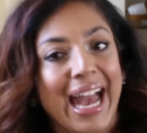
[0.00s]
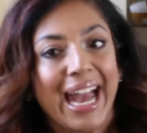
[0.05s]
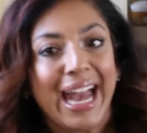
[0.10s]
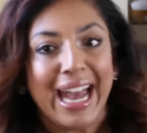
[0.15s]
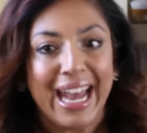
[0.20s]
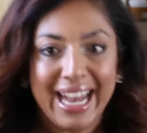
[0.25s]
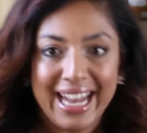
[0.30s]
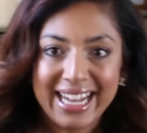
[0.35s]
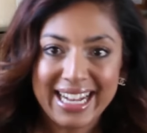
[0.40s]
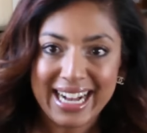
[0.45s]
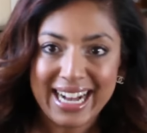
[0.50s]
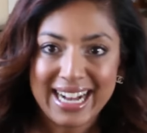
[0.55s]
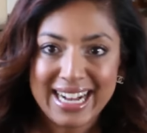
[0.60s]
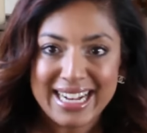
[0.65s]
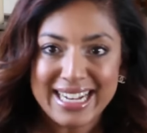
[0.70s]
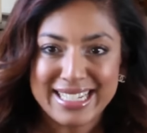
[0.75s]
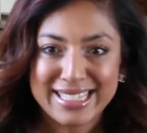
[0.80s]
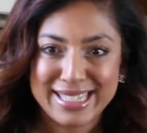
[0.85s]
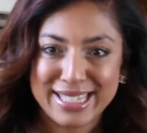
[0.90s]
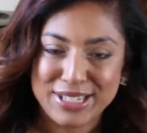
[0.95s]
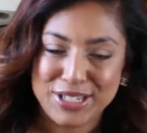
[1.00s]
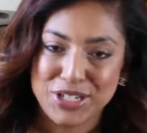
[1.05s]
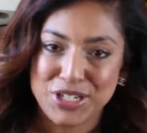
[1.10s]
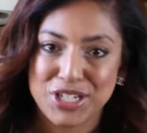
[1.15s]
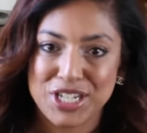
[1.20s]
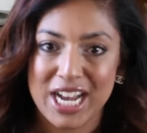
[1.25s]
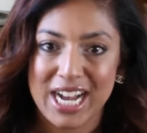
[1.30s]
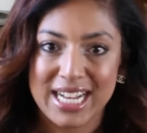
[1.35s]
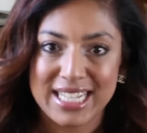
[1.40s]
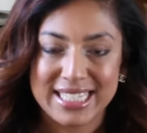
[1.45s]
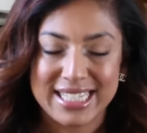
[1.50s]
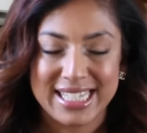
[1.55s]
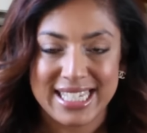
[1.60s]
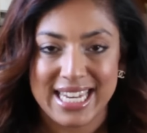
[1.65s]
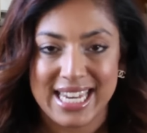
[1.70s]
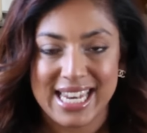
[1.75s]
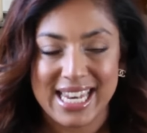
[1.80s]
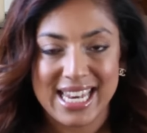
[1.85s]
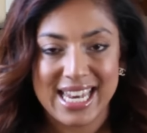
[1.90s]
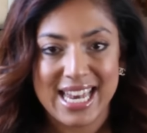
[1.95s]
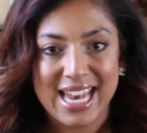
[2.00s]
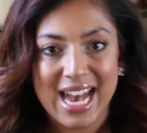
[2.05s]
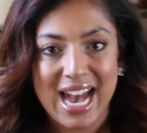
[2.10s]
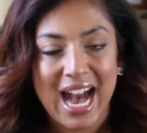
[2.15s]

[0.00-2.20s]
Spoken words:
Hey guys, it's Shanti.